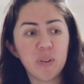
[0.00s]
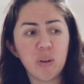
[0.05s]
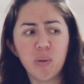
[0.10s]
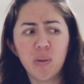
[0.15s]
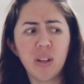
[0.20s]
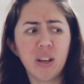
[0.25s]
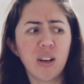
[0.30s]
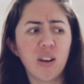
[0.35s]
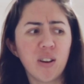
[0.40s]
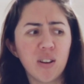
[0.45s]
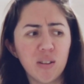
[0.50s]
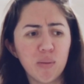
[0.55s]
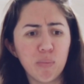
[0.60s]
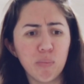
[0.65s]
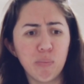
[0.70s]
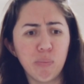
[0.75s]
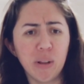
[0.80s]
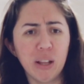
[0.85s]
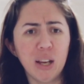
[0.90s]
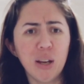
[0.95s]
There were like
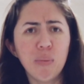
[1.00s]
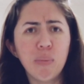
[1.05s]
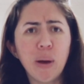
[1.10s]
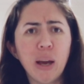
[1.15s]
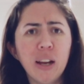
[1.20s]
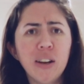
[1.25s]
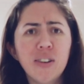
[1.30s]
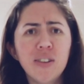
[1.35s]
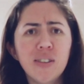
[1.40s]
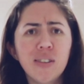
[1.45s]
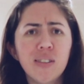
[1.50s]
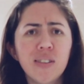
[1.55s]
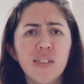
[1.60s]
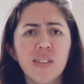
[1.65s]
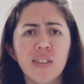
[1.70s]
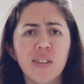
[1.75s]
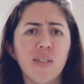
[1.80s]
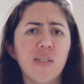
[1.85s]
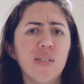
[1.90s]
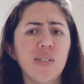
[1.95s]
blank pages
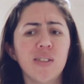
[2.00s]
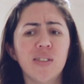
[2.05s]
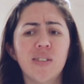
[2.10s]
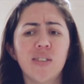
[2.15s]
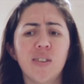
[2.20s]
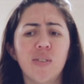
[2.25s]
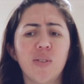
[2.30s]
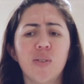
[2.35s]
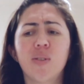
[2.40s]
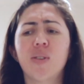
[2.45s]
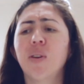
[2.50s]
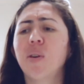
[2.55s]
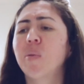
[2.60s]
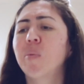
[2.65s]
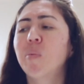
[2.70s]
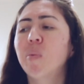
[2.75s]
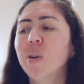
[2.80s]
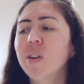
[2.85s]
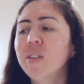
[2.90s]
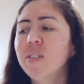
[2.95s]
and all this stuff. I was like,
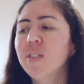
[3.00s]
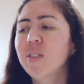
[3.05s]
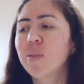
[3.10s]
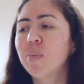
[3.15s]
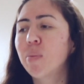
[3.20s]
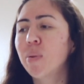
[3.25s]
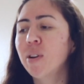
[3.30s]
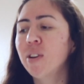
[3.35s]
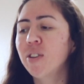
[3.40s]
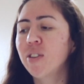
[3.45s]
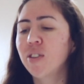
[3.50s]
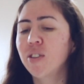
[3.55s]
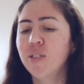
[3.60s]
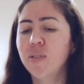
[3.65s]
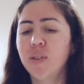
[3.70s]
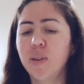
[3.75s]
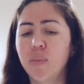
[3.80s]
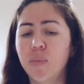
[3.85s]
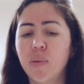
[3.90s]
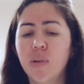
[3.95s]
what is this printer
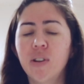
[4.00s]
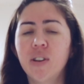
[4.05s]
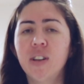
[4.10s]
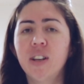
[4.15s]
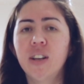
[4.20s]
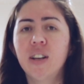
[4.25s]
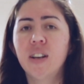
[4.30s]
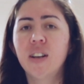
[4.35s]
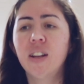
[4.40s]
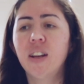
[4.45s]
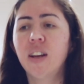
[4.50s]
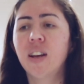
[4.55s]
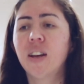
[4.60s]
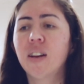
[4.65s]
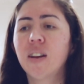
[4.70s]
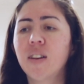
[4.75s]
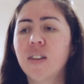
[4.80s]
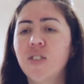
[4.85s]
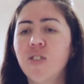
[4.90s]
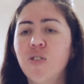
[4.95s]
doing? Printing, like
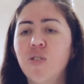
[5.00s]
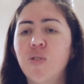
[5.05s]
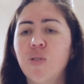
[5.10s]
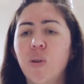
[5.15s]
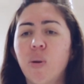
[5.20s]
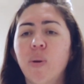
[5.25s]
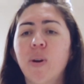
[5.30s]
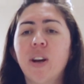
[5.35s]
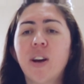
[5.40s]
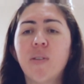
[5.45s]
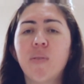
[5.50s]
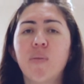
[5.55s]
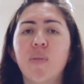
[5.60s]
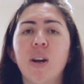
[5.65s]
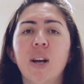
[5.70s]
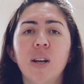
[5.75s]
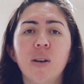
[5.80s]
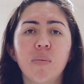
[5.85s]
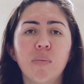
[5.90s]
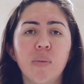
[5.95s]
just throwing out
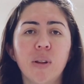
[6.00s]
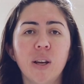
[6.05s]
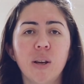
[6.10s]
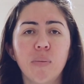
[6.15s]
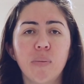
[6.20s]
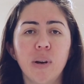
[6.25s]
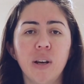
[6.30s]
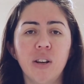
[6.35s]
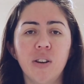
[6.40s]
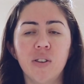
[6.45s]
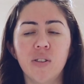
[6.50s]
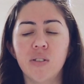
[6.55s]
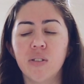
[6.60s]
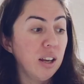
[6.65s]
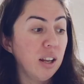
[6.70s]
random blank pages.